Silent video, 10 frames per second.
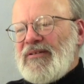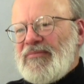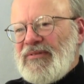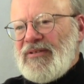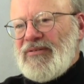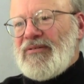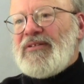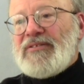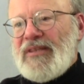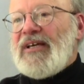to do
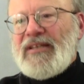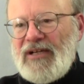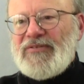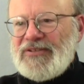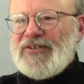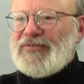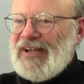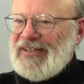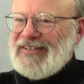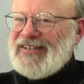because they thought that was their
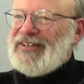right.